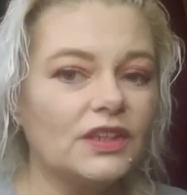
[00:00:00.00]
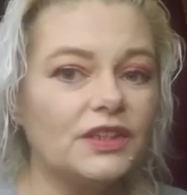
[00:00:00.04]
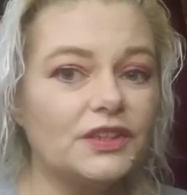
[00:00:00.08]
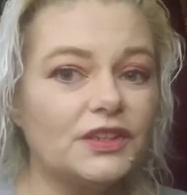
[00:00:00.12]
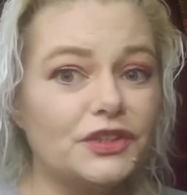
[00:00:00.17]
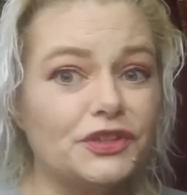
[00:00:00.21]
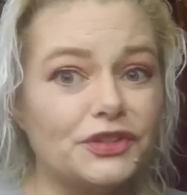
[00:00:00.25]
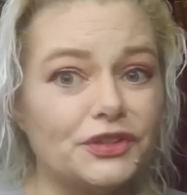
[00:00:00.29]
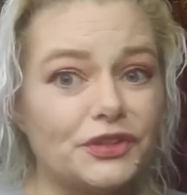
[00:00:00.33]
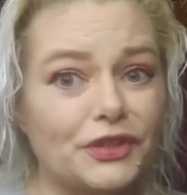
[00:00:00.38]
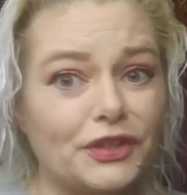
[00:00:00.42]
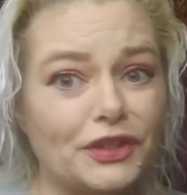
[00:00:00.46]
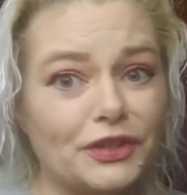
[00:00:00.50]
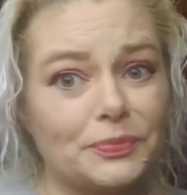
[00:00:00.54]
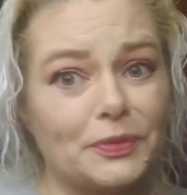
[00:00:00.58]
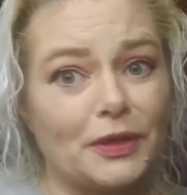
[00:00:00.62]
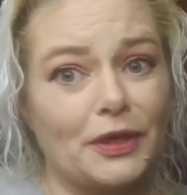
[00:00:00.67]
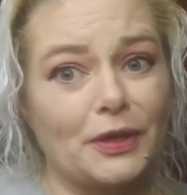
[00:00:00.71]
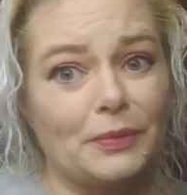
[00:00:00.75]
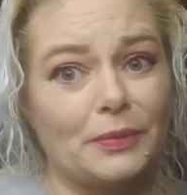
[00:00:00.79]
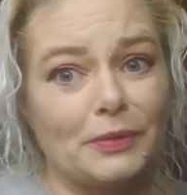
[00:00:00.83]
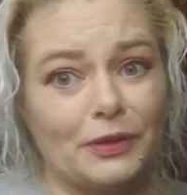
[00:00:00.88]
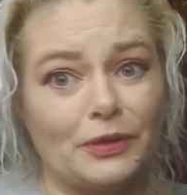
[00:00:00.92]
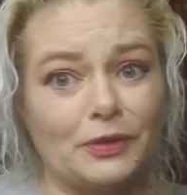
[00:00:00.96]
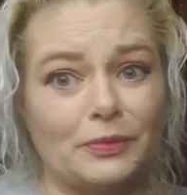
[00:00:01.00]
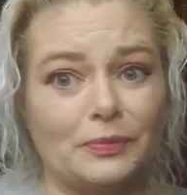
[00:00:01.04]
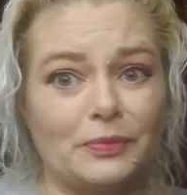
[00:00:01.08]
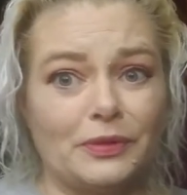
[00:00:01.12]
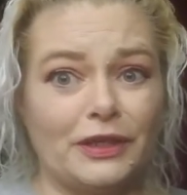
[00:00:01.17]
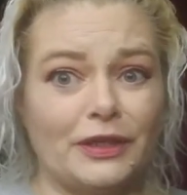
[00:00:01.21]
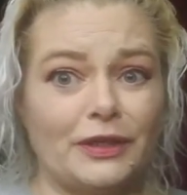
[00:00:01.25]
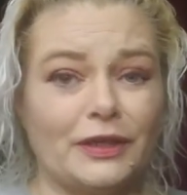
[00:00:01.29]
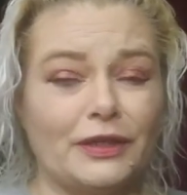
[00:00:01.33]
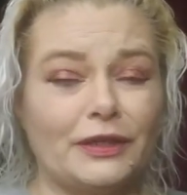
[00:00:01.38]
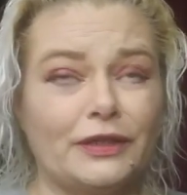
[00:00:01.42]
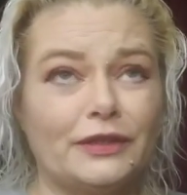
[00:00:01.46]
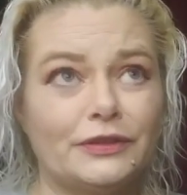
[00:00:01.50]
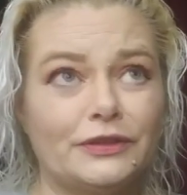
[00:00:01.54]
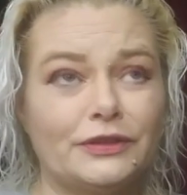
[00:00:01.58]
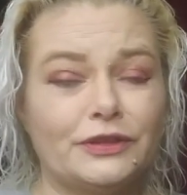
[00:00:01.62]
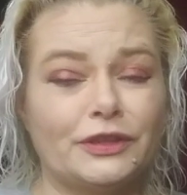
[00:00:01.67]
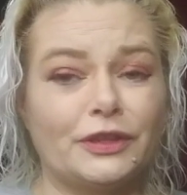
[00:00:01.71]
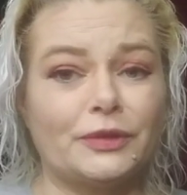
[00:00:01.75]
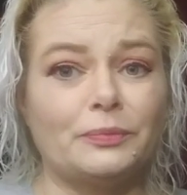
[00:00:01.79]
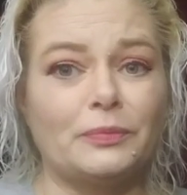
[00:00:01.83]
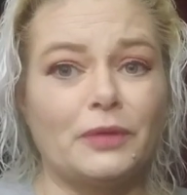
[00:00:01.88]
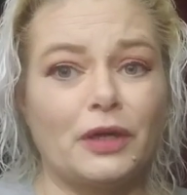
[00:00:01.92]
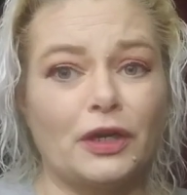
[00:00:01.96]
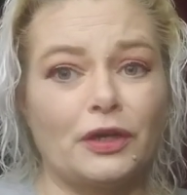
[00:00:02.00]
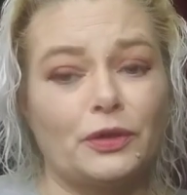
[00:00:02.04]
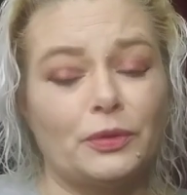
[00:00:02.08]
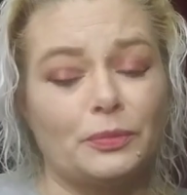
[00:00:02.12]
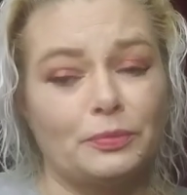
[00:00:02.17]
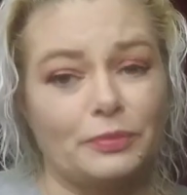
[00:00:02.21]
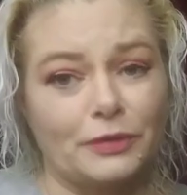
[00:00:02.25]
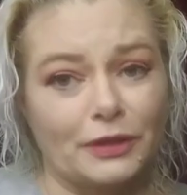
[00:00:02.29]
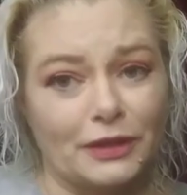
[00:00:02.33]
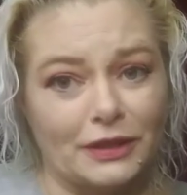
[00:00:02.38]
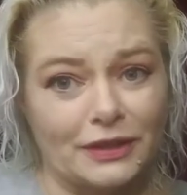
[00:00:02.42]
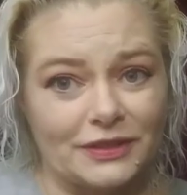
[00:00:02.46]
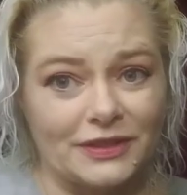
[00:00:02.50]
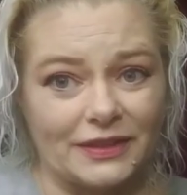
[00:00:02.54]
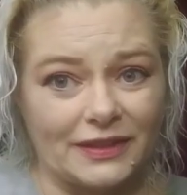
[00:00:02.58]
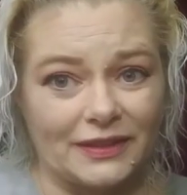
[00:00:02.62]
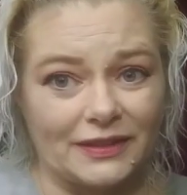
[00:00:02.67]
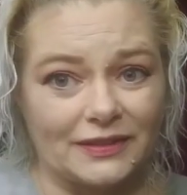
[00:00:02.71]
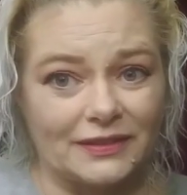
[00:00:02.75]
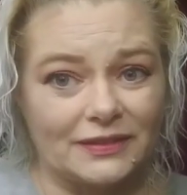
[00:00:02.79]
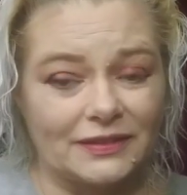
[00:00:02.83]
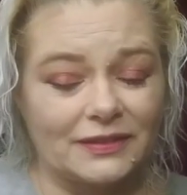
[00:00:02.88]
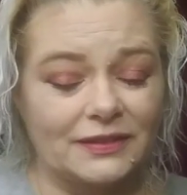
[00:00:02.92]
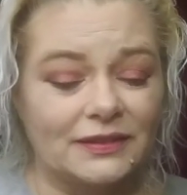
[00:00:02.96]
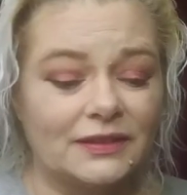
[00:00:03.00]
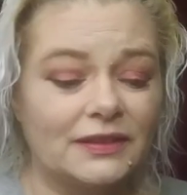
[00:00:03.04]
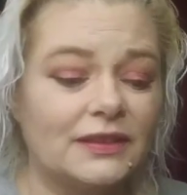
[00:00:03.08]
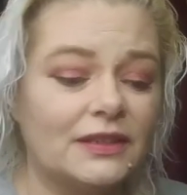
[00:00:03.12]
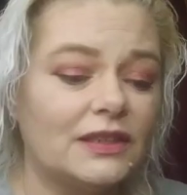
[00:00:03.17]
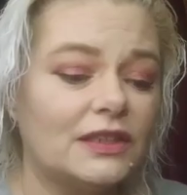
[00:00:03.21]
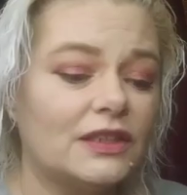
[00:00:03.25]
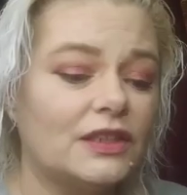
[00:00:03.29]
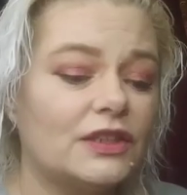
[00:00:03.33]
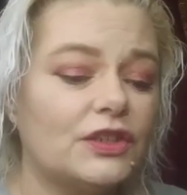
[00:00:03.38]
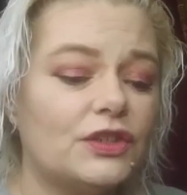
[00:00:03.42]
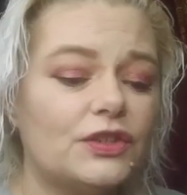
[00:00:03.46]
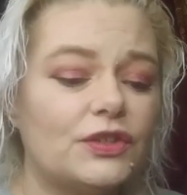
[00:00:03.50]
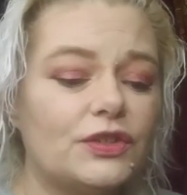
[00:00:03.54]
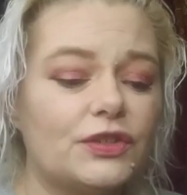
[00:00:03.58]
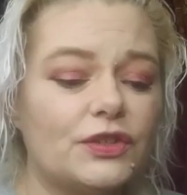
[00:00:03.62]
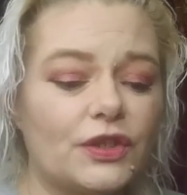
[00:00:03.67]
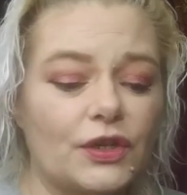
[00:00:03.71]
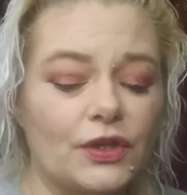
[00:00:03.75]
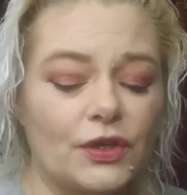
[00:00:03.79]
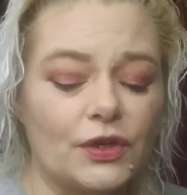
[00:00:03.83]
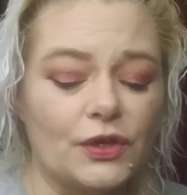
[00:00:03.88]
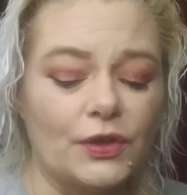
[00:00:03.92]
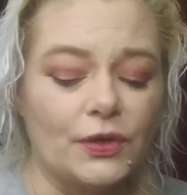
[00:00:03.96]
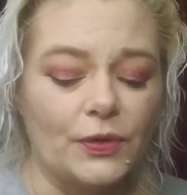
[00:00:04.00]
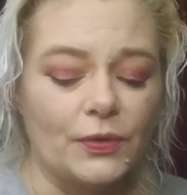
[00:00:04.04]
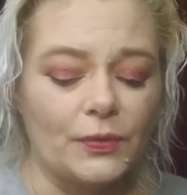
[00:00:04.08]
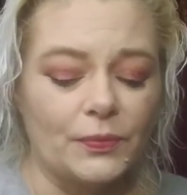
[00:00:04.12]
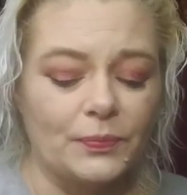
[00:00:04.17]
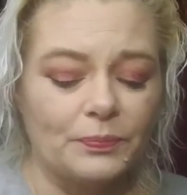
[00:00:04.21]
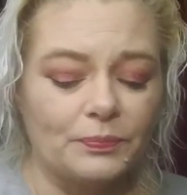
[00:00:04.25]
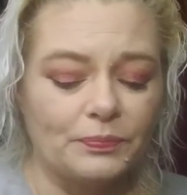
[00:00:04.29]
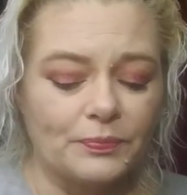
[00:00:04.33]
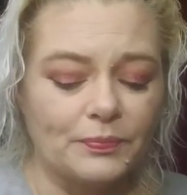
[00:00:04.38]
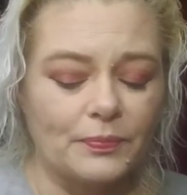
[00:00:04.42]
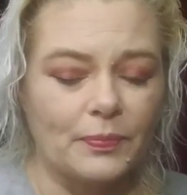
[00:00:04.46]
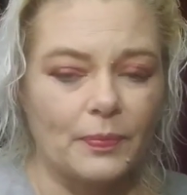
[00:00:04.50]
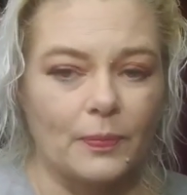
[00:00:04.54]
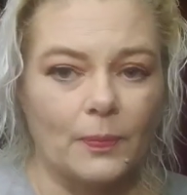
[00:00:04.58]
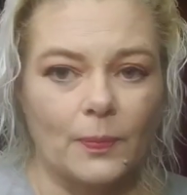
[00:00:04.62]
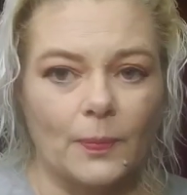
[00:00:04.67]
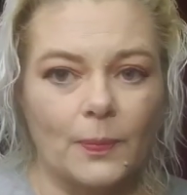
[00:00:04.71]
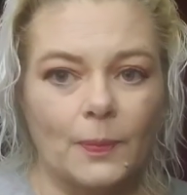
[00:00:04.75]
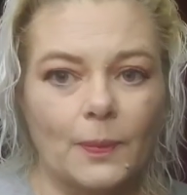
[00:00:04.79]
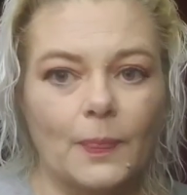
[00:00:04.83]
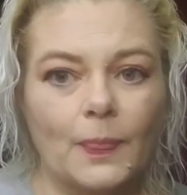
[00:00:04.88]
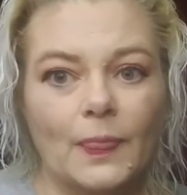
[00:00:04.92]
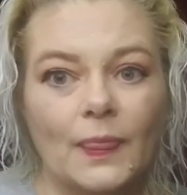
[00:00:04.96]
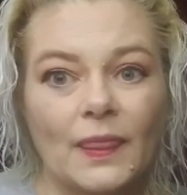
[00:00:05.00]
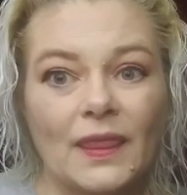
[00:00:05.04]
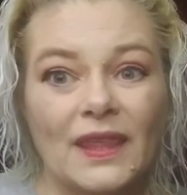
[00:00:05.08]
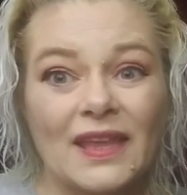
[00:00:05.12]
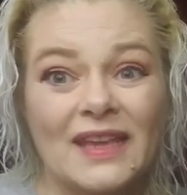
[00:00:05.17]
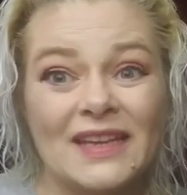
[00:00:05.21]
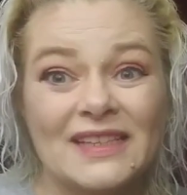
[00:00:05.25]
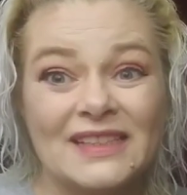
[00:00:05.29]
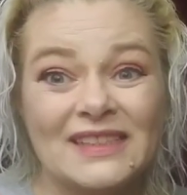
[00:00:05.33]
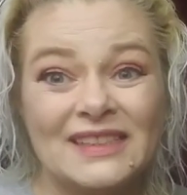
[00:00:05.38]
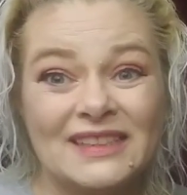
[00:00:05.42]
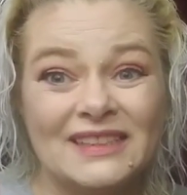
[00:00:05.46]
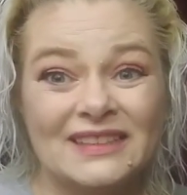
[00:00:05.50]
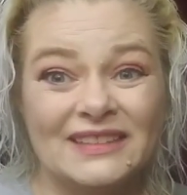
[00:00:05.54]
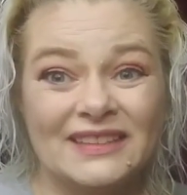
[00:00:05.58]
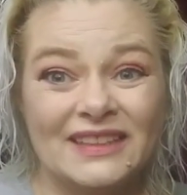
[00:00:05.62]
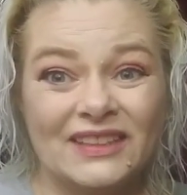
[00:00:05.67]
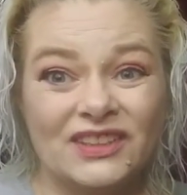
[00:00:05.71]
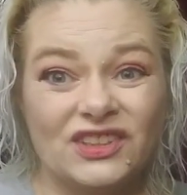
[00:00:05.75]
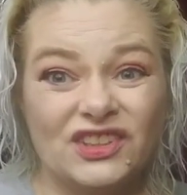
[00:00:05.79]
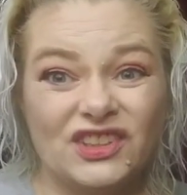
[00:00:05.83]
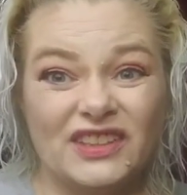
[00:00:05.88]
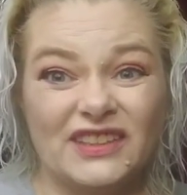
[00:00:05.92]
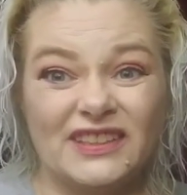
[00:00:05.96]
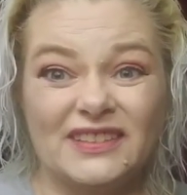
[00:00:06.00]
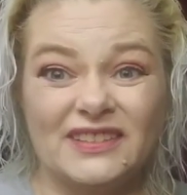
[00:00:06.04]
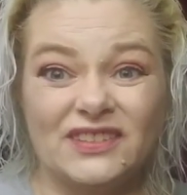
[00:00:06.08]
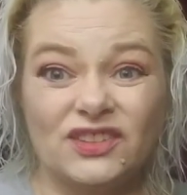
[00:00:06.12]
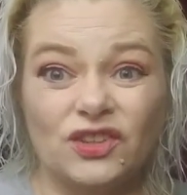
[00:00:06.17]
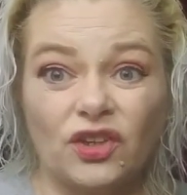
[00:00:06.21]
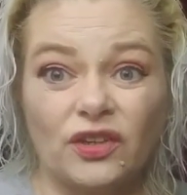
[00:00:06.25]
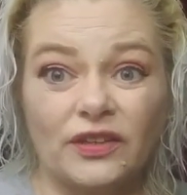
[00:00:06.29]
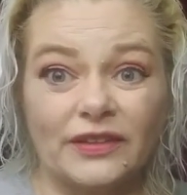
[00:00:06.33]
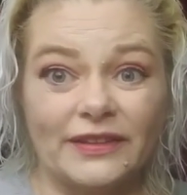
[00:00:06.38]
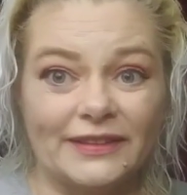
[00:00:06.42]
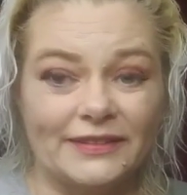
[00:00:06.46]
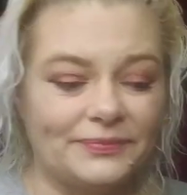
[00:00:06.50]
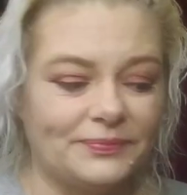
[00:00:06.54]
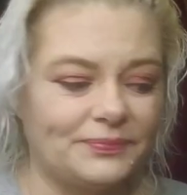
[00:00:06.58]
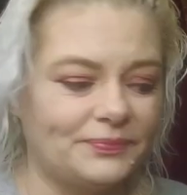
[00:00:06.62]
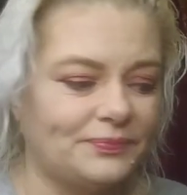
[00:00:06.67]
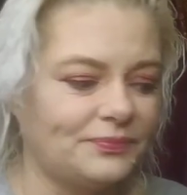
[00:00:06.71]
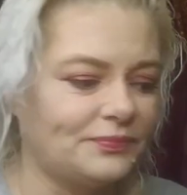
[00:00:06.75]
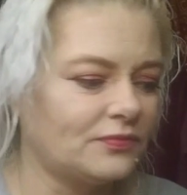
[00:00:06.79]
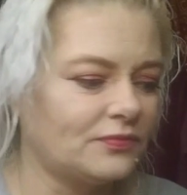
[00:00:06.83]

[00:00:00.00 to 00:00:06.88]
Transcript: So that's probably going to be a tomorrow project. So, let's get started.